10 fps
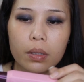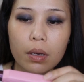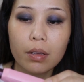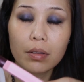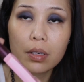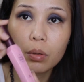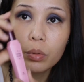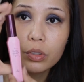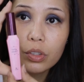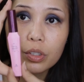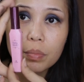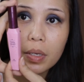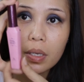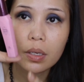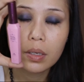And then I will just
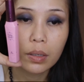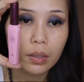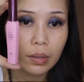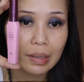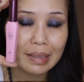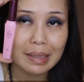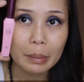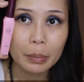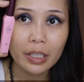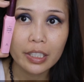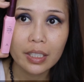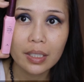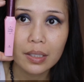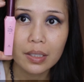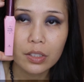be
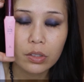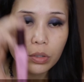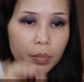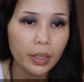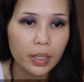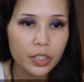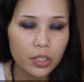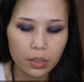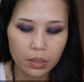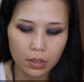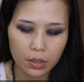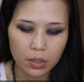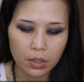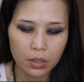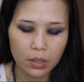applying this onto my lashes.
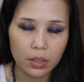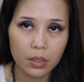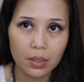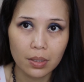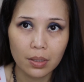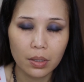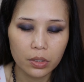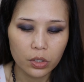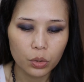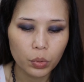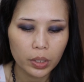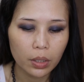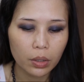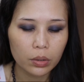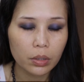Just one
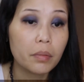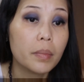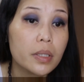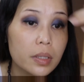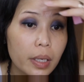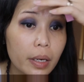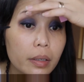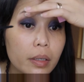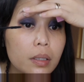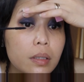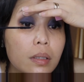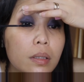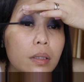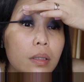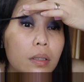coat of mascara
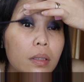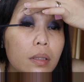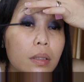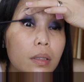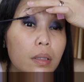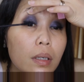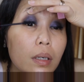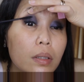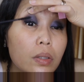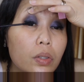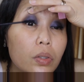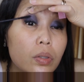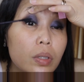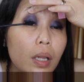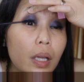
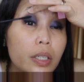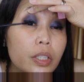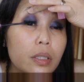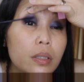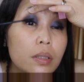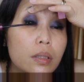onto the lashes,